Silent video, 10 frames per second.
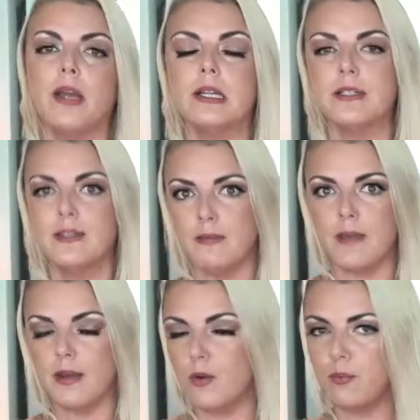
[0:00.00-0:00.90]
and the
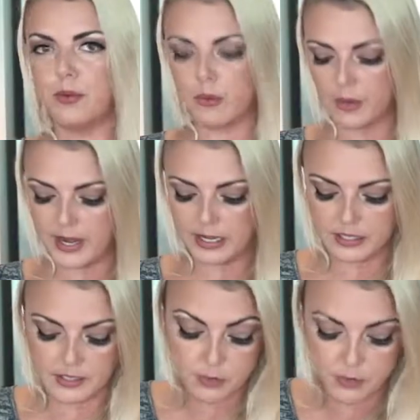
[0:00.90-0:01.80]
tomato puree.
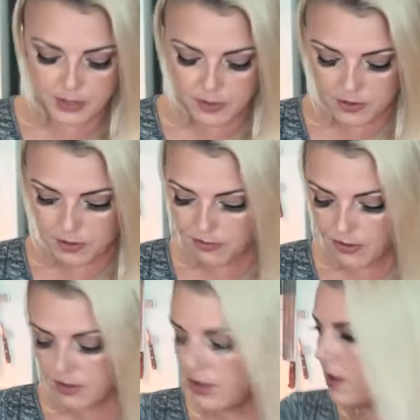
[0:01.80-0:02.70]
It's really
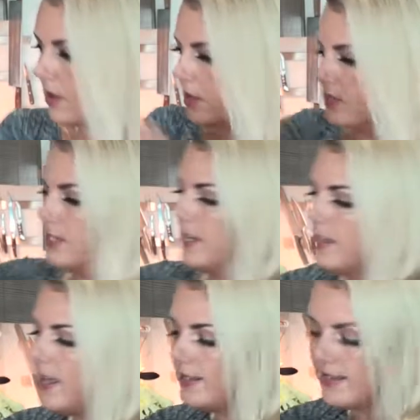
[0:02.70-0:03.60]
wonderful. So
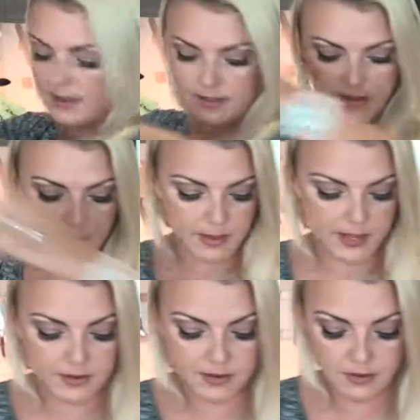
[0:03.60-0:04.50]
get that down in the
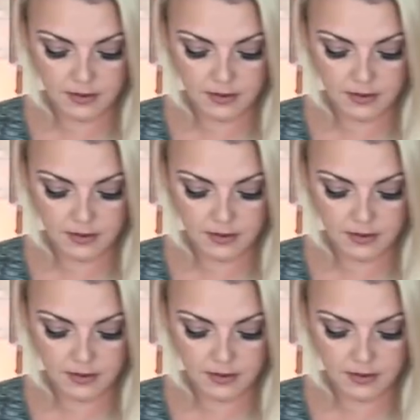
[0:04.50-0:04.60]
blender.